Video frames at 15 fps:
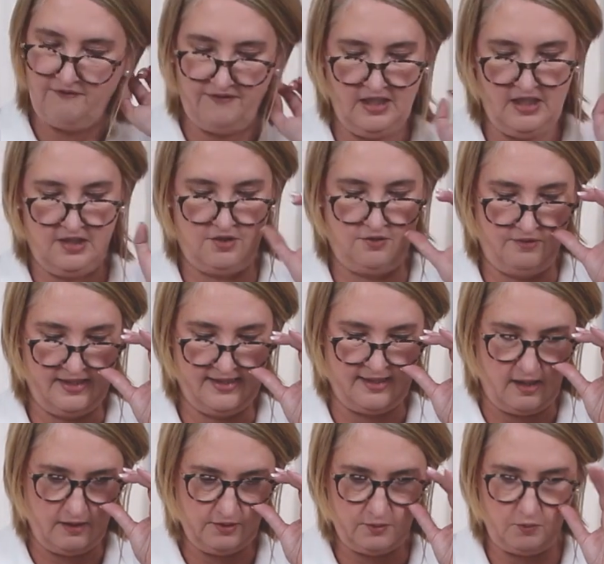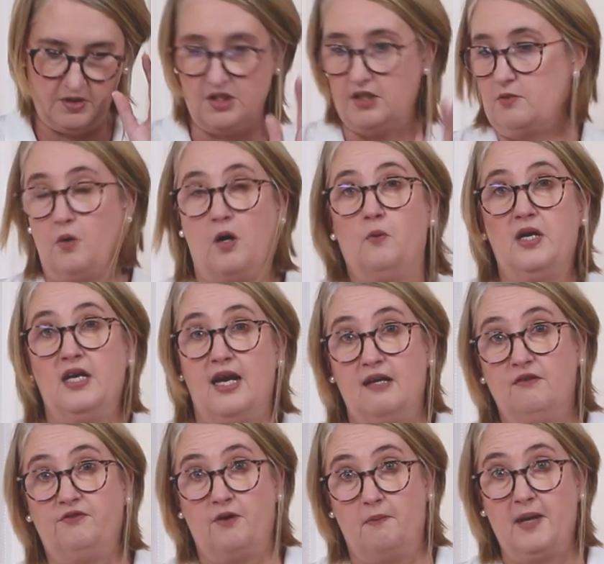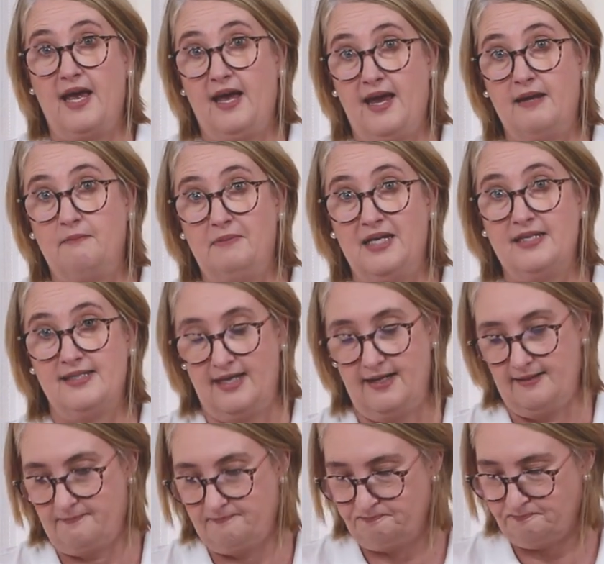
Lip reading: finished result, which is what we need from our hand piecing.